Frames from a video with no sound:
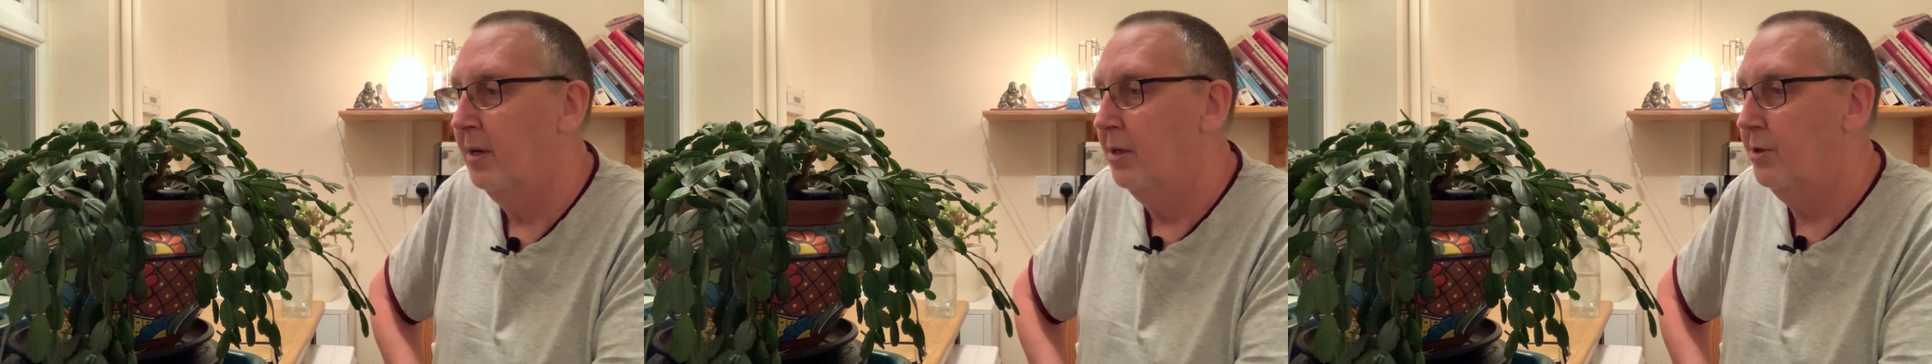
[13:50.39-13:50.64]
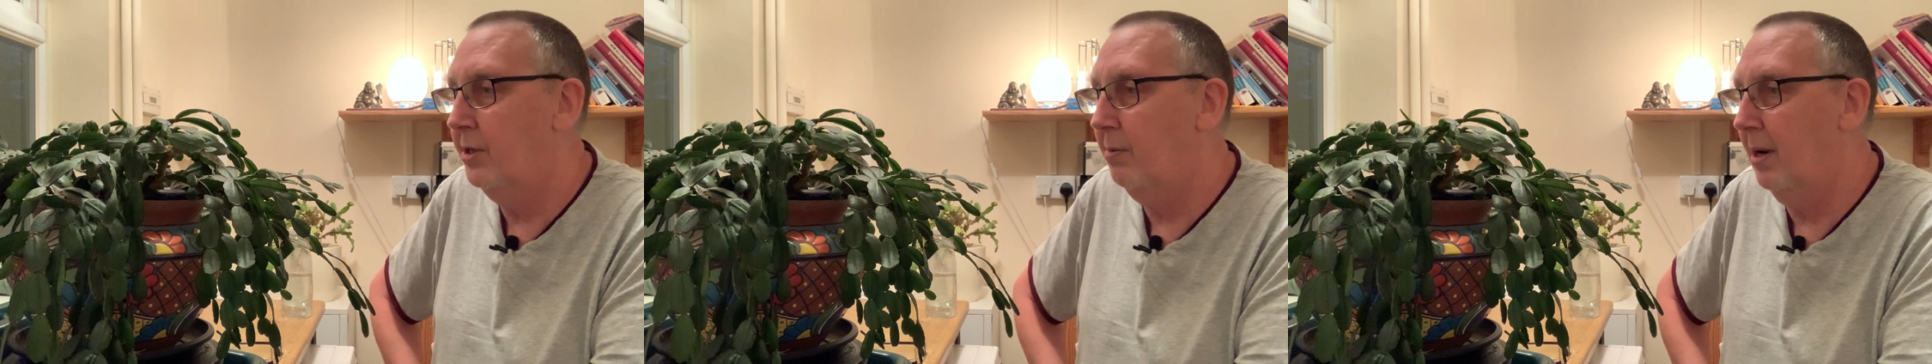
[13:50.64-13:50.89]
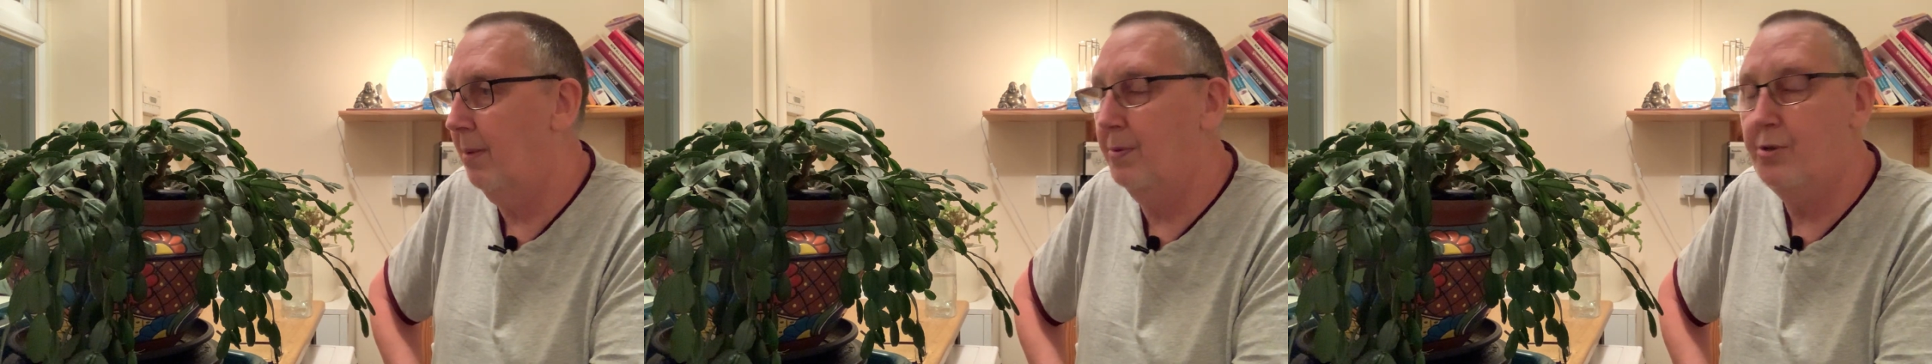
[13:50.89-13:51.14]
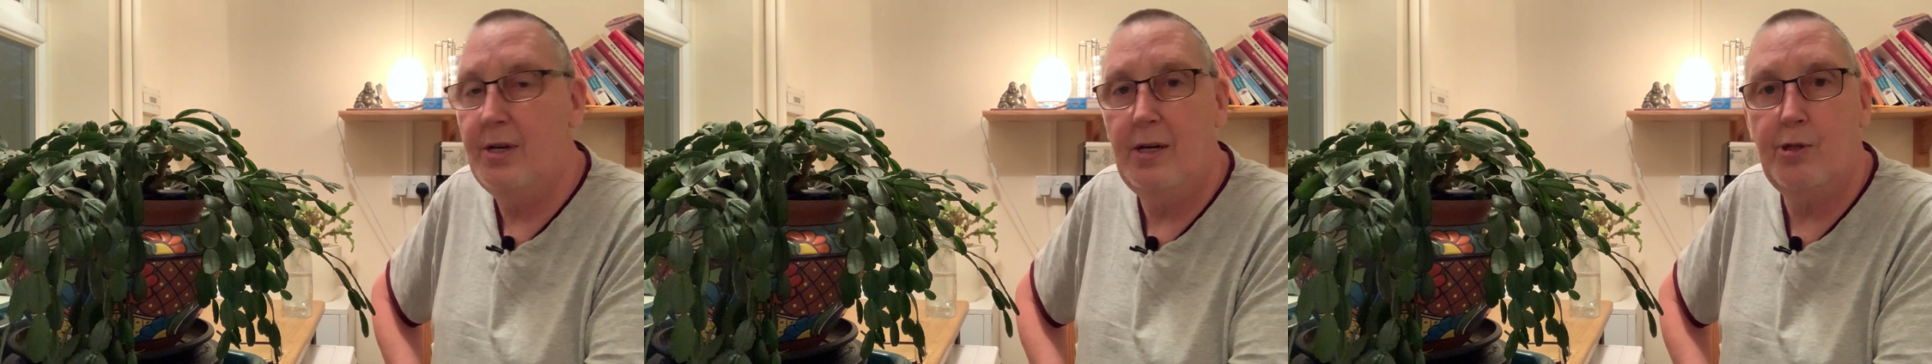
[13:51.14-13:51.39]
see what
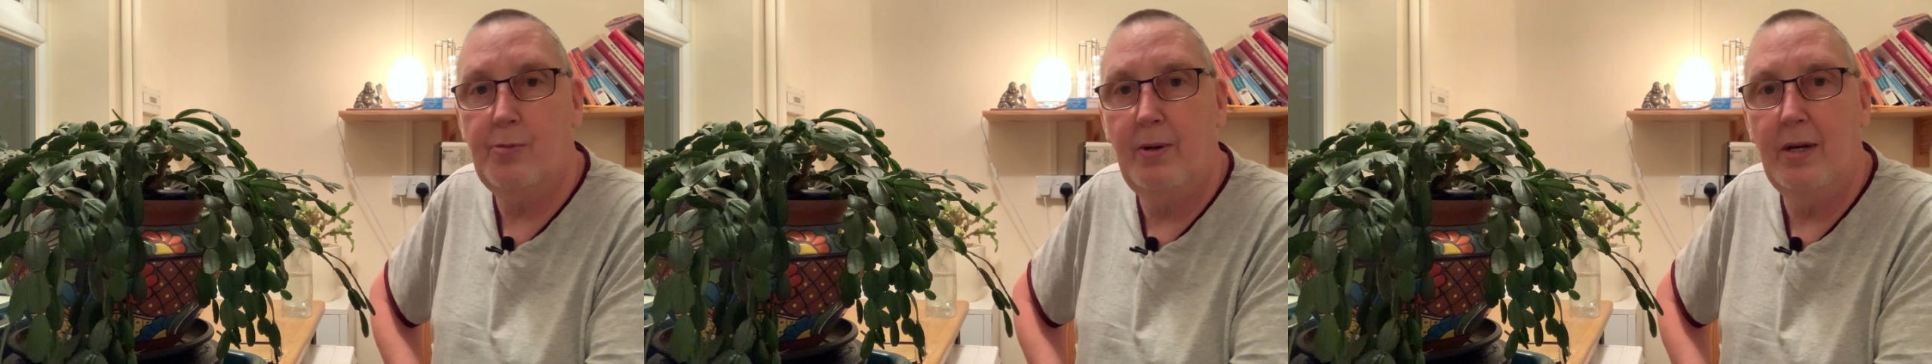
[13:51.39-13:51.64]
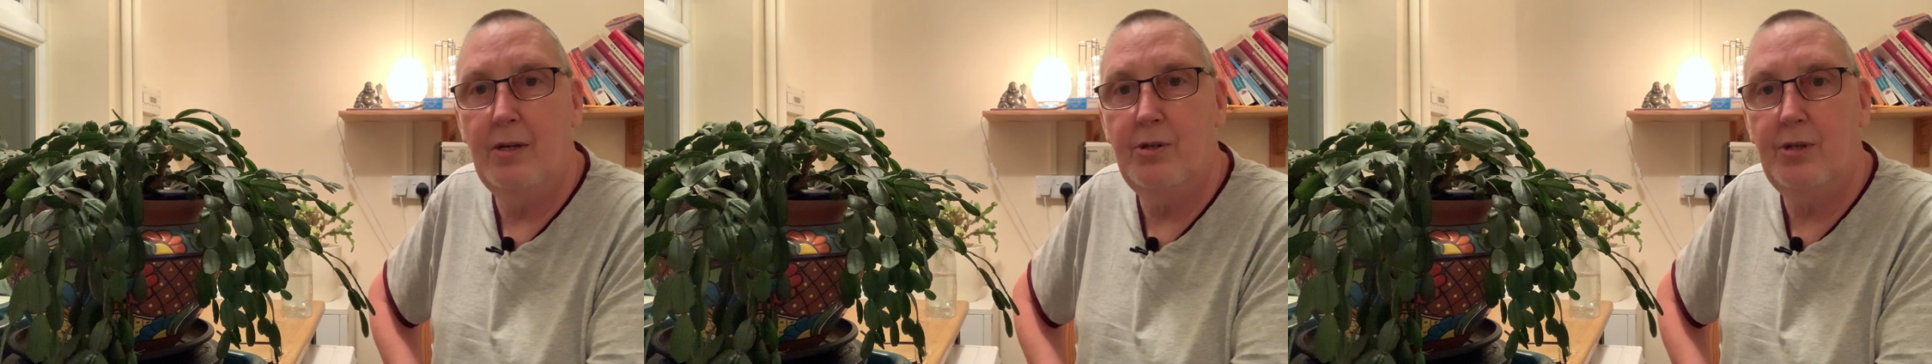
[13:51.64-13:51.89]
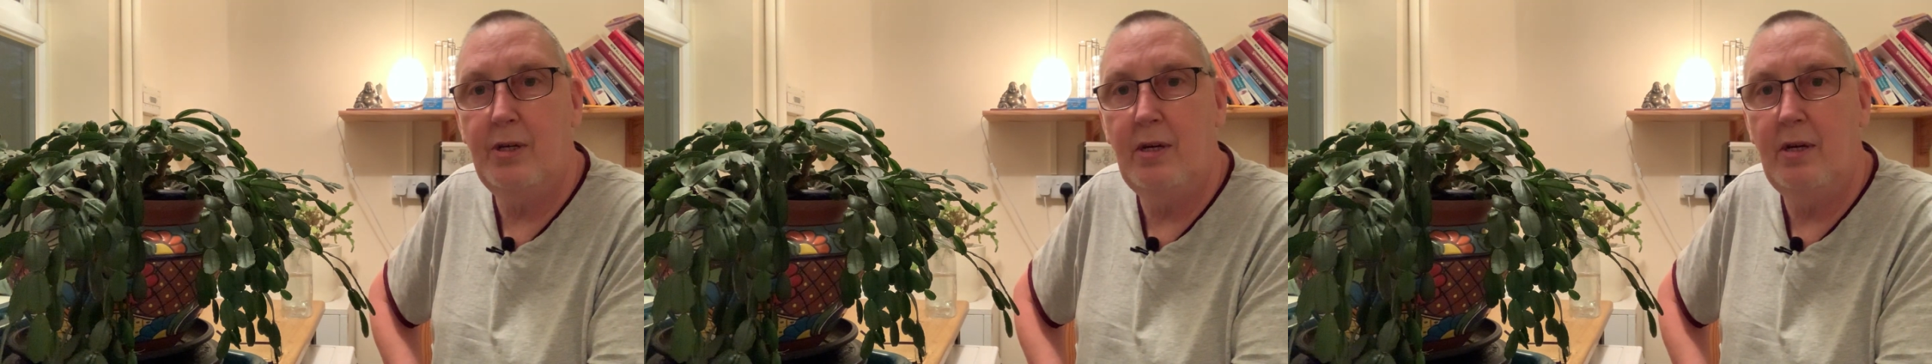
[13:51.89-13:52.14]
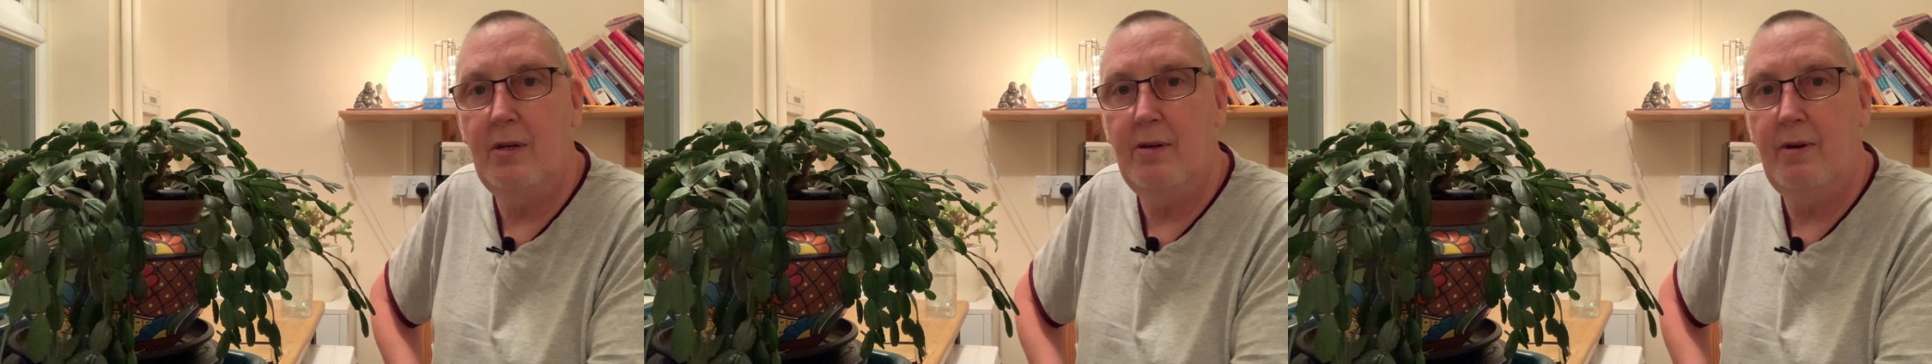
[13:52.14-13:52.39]
happens next spring, and see
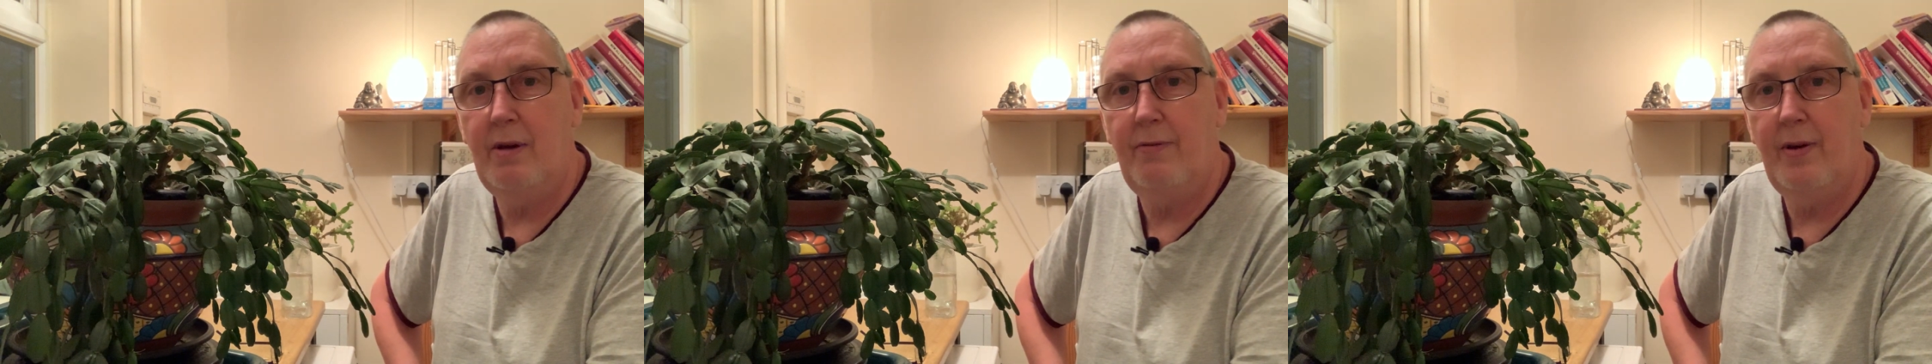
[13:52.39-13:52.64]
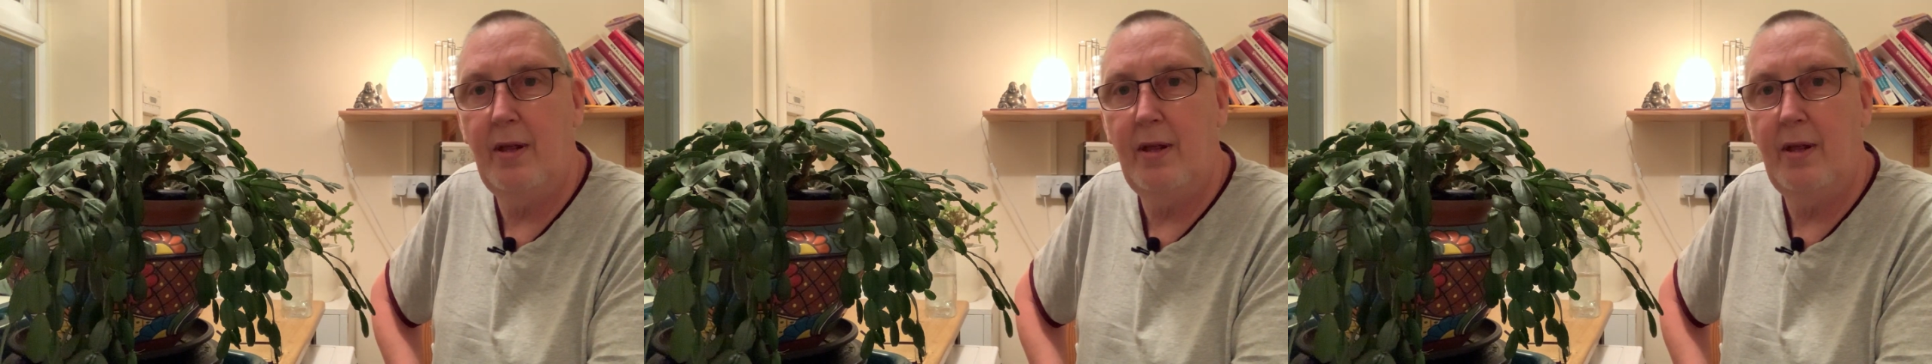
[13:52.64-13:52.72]
if